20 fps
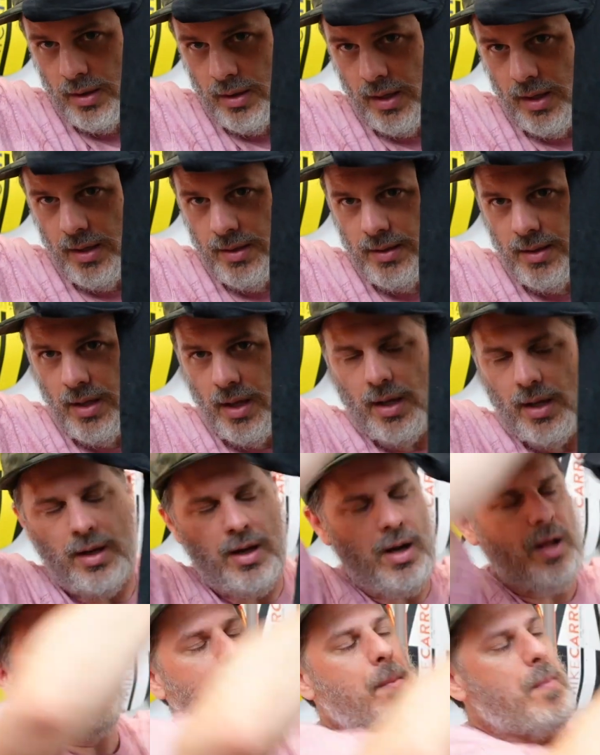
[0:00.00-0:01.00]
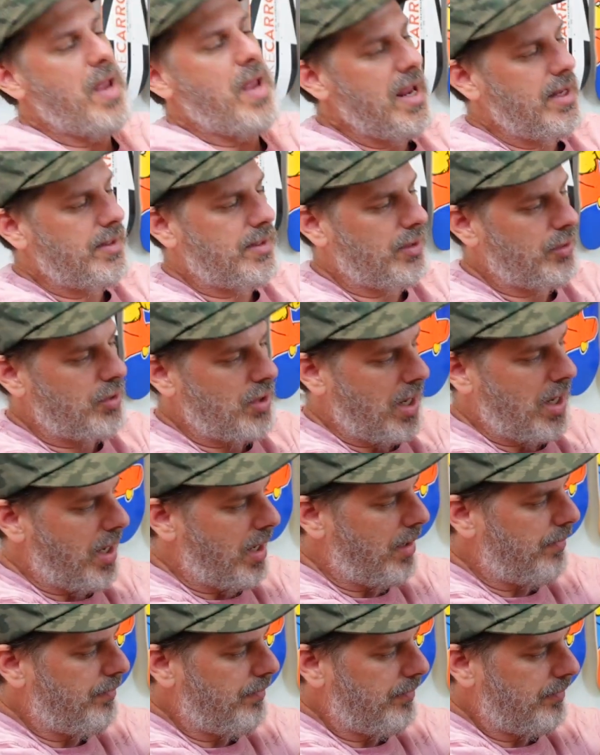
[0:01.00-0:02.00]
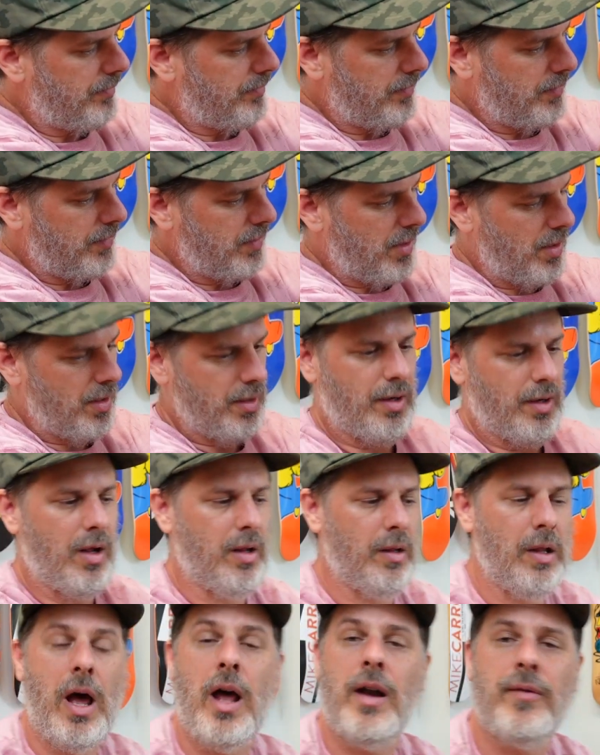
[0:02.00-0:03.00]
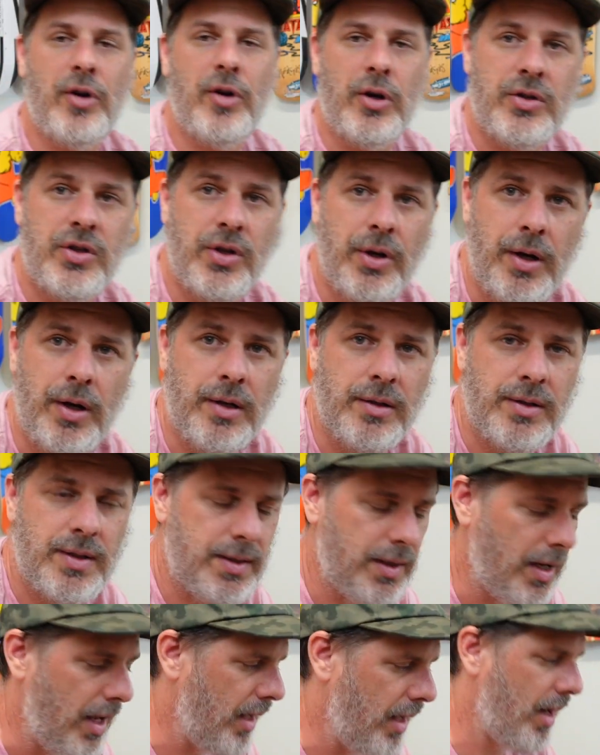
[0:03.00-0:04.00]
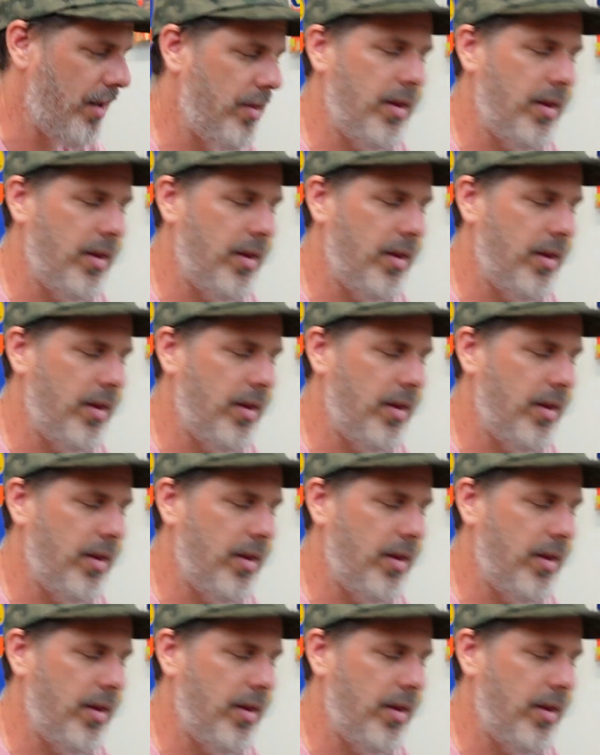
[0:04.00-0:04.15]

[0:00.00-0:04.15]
he's done an amazing job on a lot of our shirts, and I